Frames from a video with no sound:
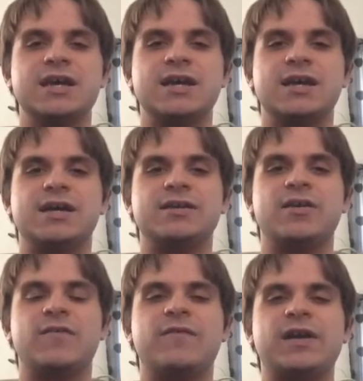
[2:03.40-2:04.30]
You
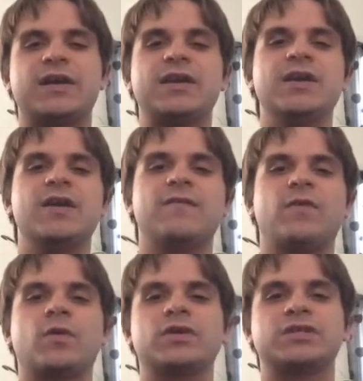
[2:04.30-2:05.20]
know, very
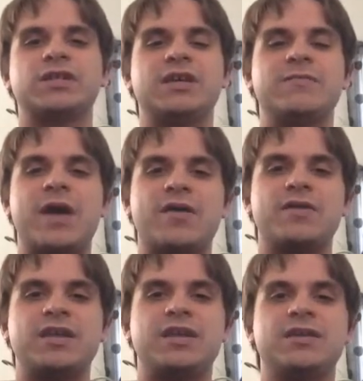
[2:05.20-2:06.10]
foresty and
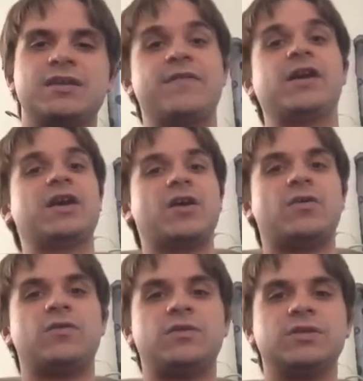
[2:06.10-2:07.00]
mountainy. Very
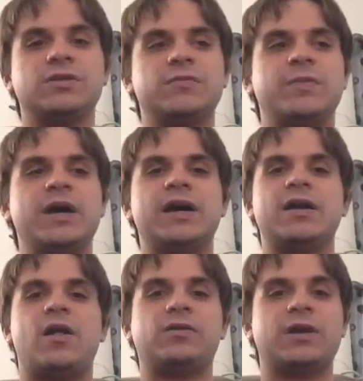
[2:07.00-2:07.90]
cold, but
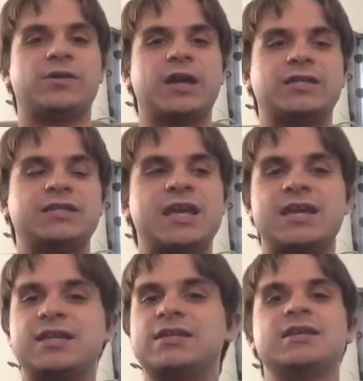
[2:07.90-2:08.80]
all around great
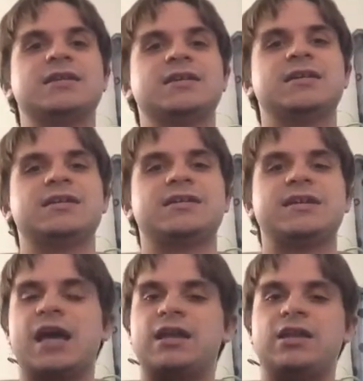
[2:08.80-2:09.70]
state.
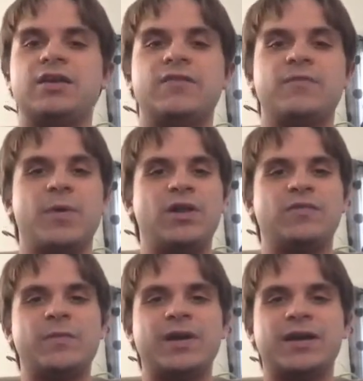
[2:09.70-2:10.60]
Gotta love Mall of
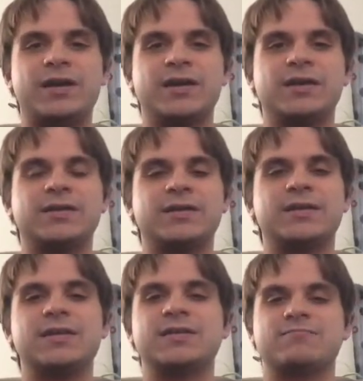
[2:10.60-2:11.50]
America.
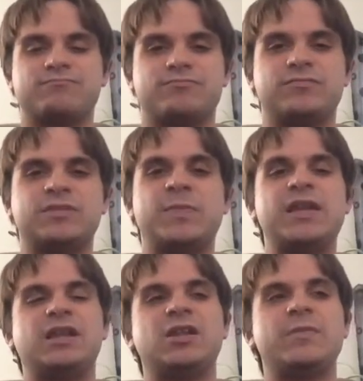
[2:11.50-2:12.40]

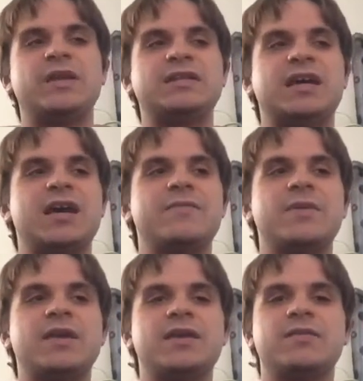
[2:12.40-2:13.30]
Spent a little bit of time
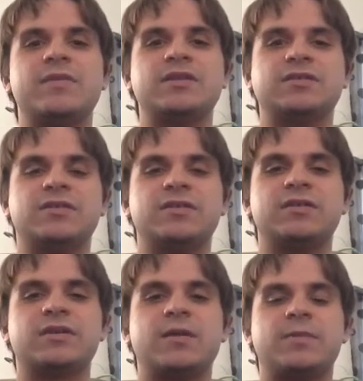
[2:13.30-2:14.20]
in Minnesota
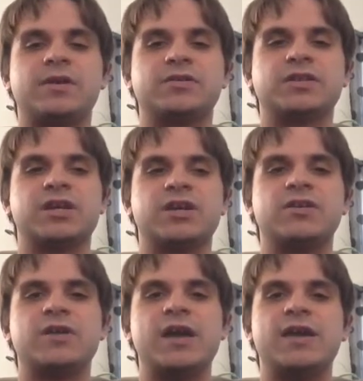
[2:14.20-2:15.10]
a couple years
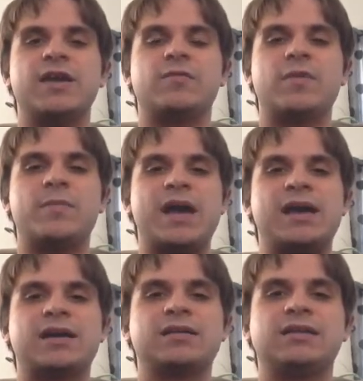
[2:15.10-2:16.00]
ago and went
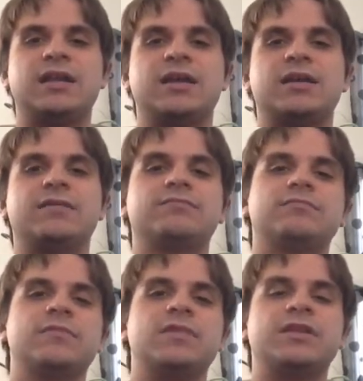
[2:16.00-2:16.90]
back a
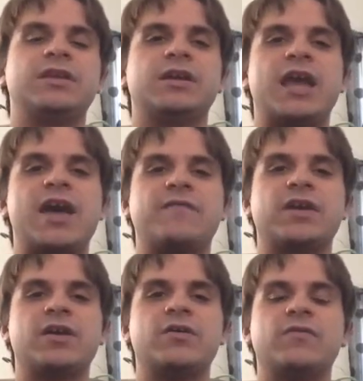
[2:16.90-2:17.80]
year and a half
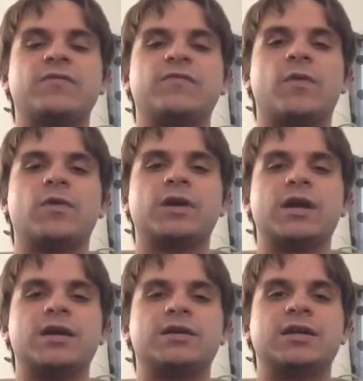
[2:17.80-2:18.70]
ago for
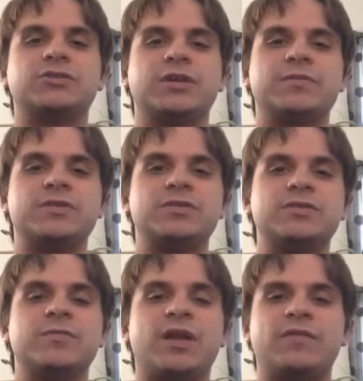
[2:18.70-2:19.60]
a trip
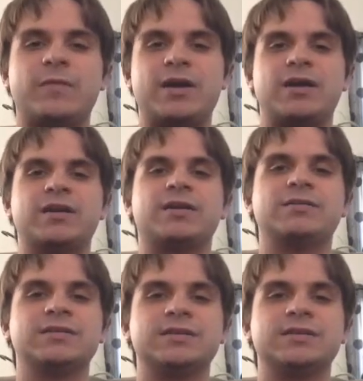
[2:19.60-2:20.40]
to Mall of America.